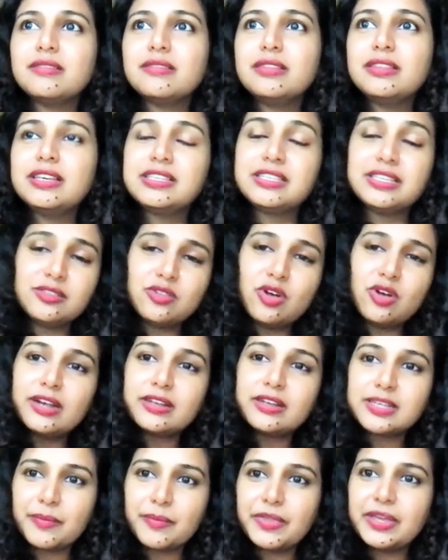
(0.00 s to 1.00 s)
this is not
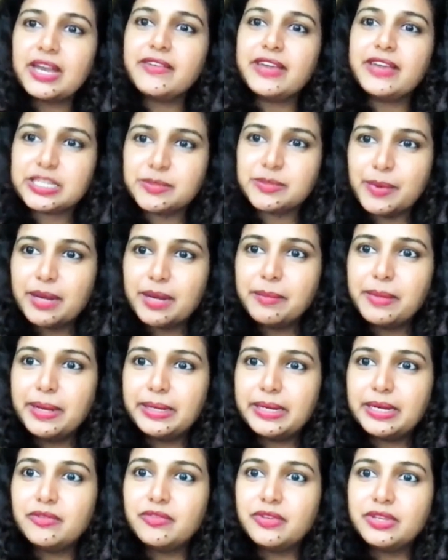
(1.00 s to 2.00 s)
something I've
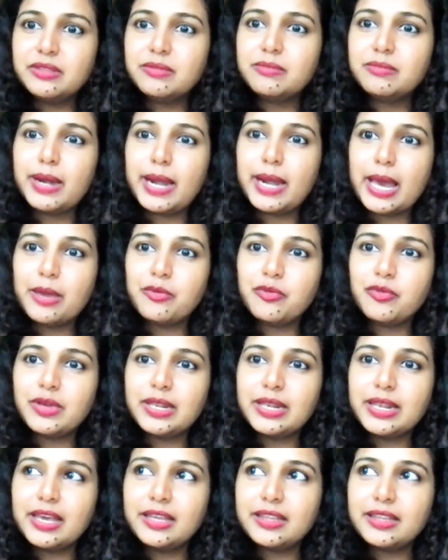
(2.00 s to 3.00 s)
experimented with, but I
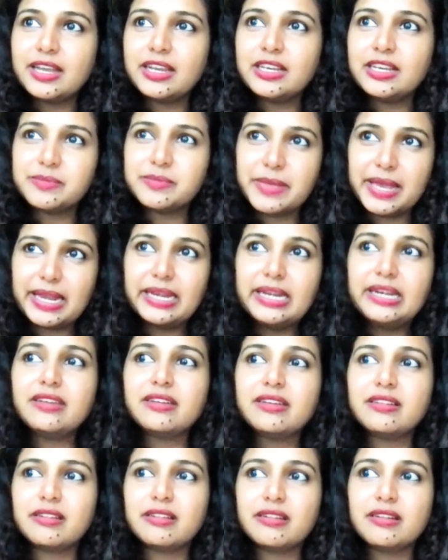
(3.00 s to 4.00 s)
feel like there is merit
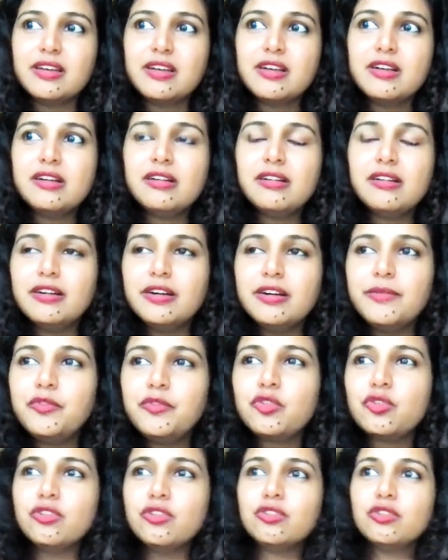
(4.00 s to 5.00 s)
here.
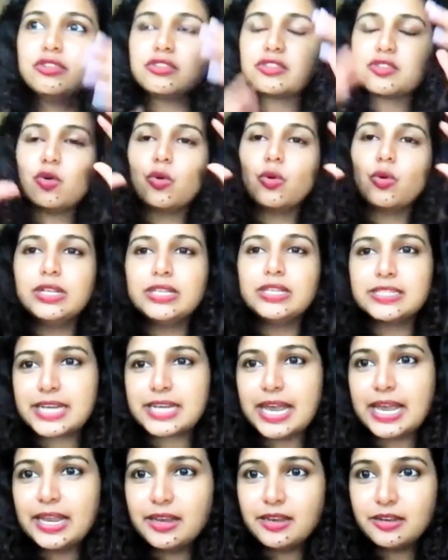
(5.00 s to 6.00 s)
Those old
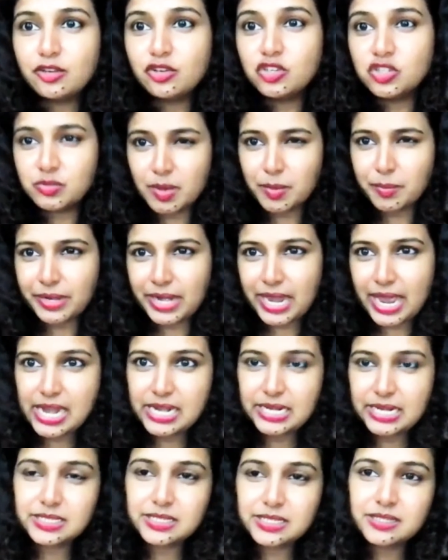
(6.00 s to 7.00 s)
style newspaper
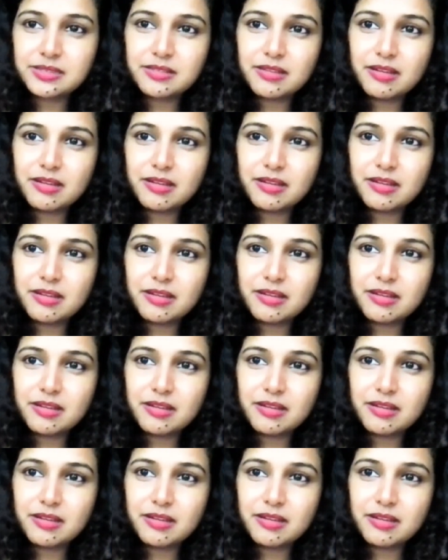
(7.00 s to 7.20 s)
ads.